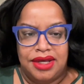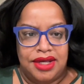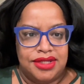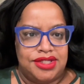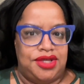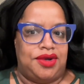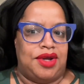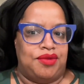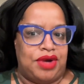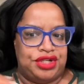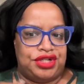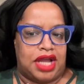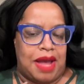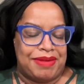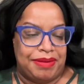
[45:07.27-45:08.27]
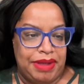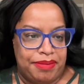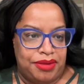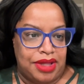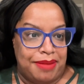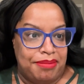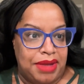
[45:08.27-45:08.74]
So you can watch a couple
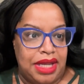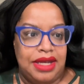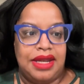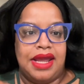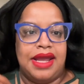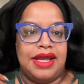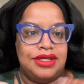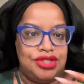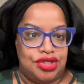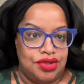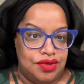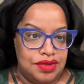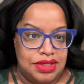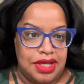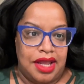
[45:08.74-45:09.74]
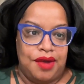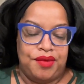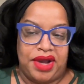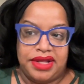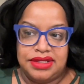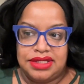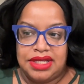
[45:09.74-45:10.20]
people on Monday, Tuesday,
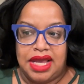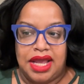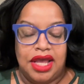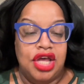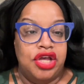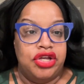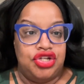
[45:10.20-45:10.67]
Wednesday.